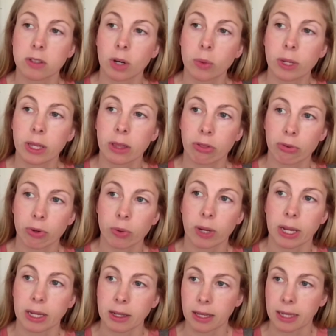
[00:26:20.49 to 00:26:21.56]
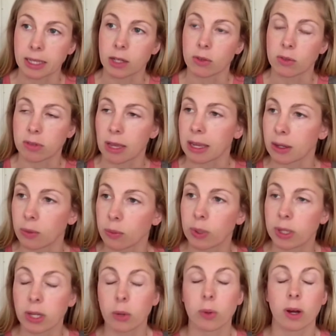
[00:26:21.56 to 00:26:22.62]
going through it, like you said,
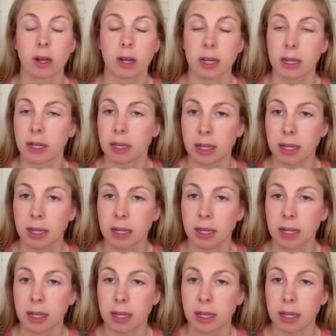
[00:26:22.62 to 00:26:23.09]
when you are